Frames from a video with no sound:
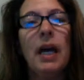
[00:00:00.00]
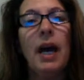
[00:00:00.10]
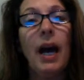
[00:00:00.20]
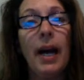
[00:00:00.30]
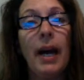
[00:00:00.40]

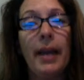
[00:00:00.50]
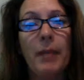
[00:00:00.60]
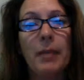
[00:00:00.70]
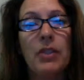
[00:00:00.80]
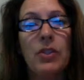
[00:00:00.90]
I
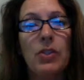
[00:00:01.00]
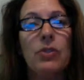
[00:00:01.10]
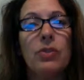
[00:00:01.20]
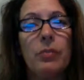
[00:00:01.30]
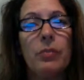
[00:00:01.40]
am a
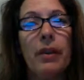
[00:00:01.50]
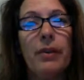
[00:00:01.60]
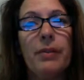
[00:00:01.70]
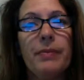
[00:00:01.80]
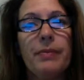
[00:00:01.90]
concerned
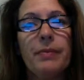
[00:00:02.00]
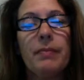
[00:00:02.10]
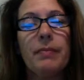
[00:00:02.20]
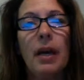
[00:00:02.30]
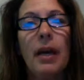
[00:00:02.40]
mother.
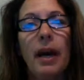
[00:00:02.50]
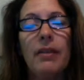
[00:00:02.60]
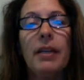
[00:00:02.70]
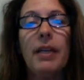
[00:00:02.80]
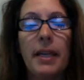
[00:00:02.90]
I have
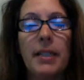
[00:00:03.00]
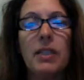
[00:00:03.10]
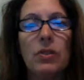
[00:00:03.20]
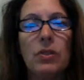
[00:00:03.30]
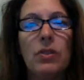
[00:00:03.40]
an
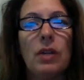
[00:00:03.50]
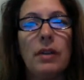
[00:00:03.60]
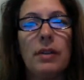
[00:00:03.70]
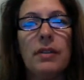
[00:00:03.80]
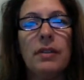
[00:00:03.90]
18-year-old
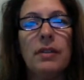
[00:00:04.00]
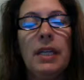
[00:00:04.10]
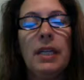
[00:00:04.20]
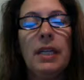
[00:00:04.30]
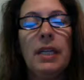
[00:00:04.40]
daughter,
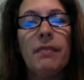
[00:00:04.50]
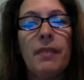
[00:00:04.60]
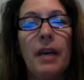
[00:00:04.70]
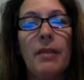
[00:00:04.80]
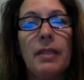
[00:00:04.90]
and for
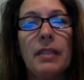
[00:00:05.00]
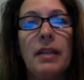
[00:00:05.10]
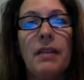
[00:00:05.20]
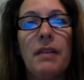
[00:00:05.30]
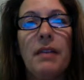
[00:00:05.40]
that reason
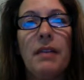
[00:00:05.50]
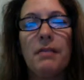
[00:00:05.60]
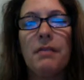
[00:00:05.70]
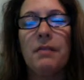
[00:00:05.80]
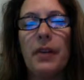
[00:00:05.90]
I found it
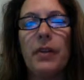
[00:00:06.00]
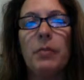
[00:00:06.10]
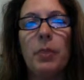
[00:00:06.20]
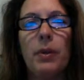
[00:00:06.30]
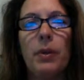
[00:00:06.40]
very
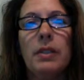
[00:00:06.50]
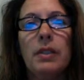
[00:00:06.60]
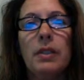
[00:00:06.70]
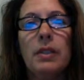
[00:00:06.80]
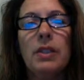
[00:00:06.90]
important
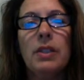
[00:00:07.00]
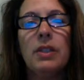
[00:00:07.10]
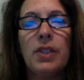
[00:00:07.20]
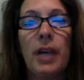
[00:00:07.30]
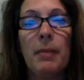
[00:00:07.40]
to
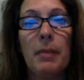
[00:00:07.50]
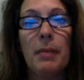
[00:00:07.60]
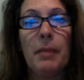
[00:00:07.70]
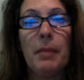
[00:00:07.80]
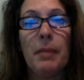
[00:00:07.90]
educate
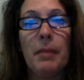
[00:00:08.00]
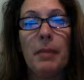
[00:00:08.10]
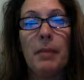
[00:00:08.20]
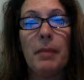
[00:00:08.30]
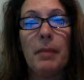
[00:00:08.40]
myself,
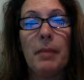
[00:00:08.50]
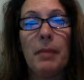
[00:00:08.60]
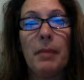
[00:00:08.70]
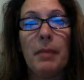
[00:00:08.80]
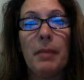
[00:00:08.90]

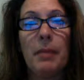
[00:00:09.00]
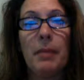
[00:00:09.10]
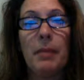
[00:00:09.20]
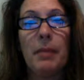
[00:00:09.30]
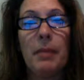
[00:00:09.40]

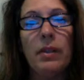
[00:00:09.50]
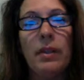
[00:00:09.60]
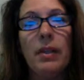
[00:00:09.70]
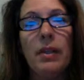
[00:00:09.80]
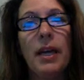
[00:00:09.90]
her,
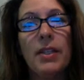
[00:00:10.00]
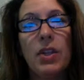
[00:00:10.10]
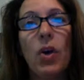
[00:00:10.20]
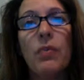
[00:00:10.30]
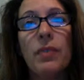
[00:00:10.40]
and
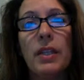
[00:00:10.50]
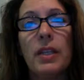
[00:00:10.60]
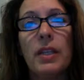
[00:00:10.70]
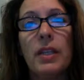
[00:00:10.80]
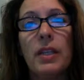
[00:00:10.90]
hopefully
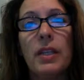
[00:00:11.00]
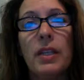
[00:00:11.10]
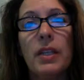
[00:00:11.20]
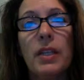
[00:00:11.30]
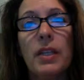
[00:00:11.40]
you
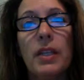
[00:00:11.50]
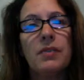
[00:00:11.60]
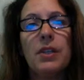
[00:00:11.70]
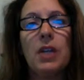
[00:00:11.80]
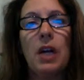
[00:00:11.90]
on the
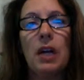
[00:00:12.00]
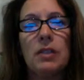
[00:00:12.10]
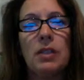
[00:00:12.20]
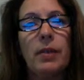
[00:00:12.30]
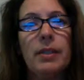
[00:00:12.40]
severe
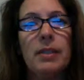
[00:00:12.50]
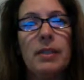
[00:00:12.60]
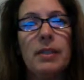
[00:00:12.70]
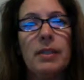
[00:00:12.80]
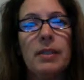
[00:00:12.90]

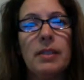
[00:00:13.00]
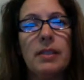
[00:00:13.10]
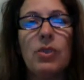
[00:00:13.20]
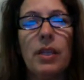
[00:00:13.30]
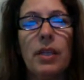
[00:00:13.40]
consequences
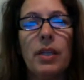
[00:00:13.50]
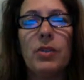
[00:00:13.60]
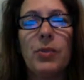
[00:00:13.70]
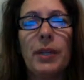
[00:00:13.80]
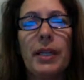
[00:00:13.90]
associated
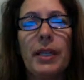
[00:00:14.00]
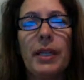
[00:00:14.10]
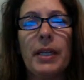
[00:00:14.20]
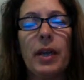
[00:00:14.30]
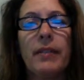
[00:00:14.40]
with drinking and
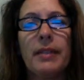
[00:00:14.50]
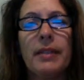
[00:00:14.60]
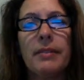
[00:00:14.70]
driving.